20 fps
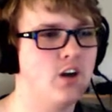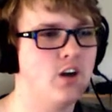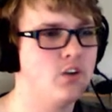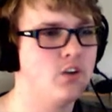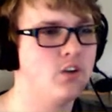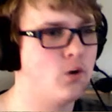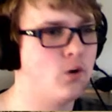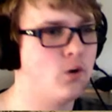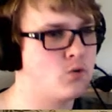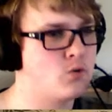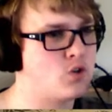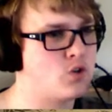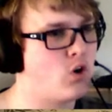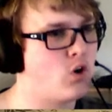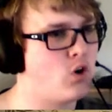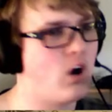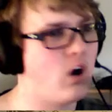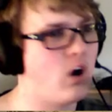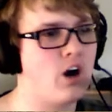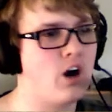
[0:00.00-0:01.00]
No
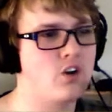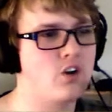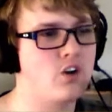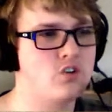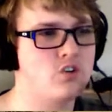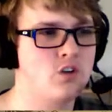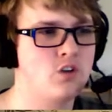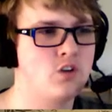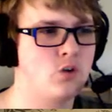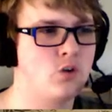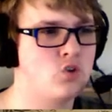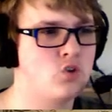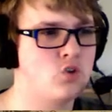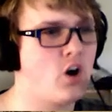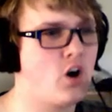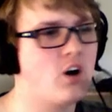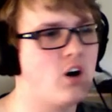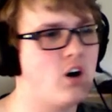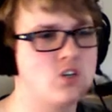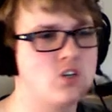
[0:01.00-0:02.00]

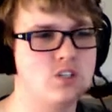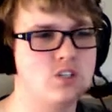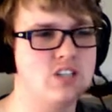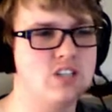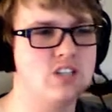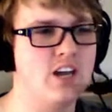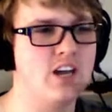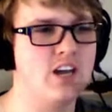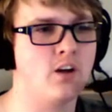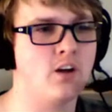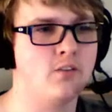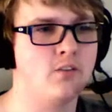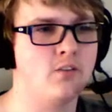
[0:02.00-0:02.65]
tawdry tale of